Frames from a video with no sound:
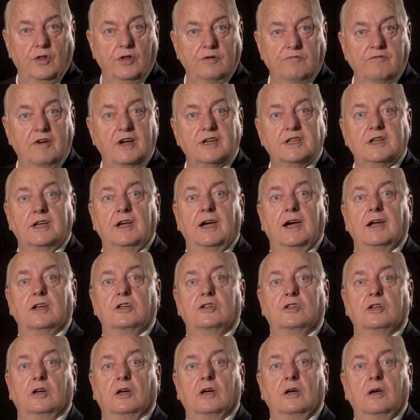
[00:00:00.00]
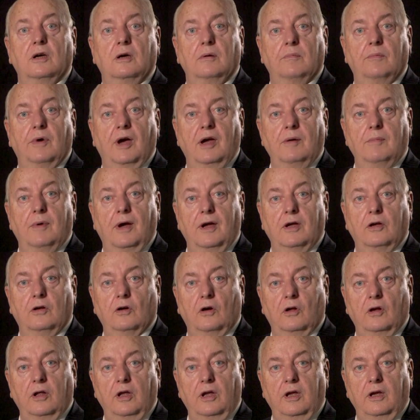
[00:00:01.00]
the rat catcher by my
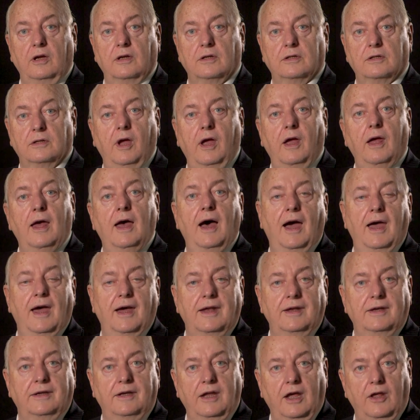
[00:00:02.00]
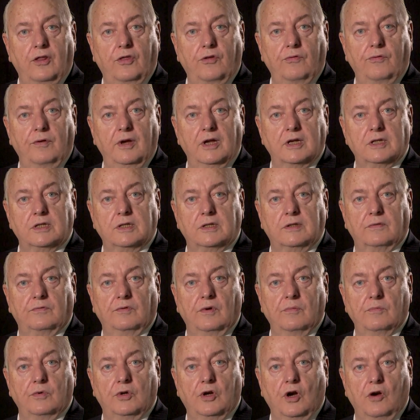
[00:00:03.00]
colleagues. I had death threats
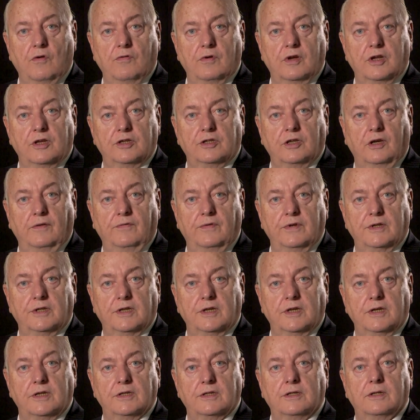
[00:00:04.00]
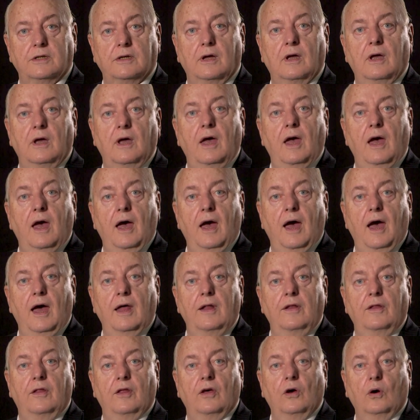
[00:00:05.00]
from coroner's officers,
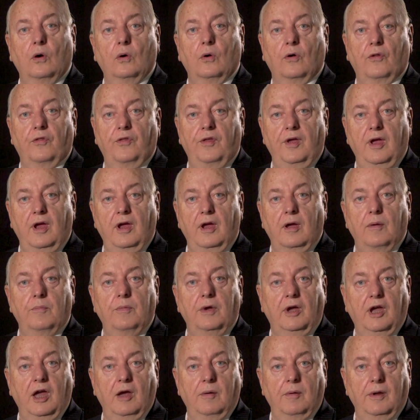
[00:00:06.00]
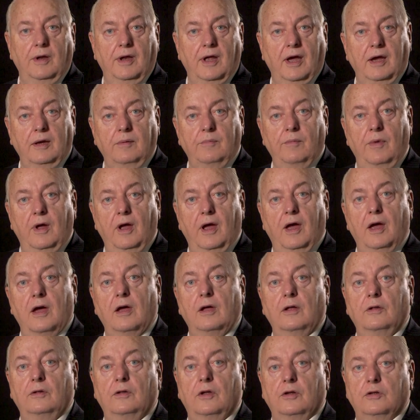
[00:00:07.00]
and the whole thing became a nightmare,
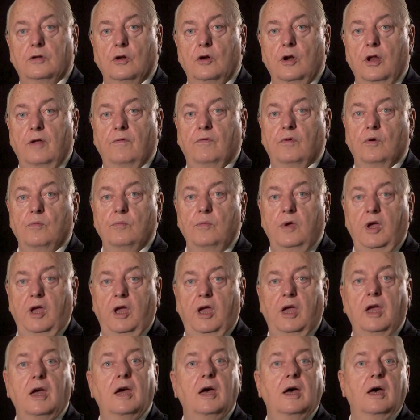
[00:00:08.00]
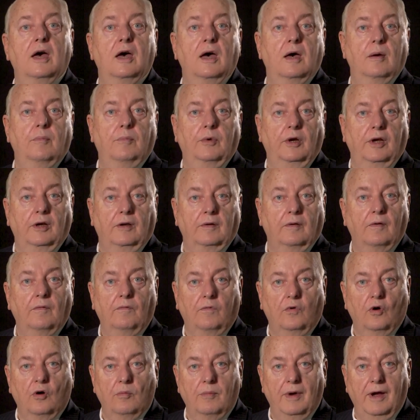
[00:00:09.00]
not only for me, but
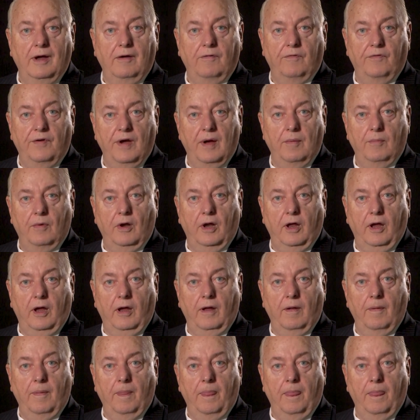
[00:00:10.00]
for my family.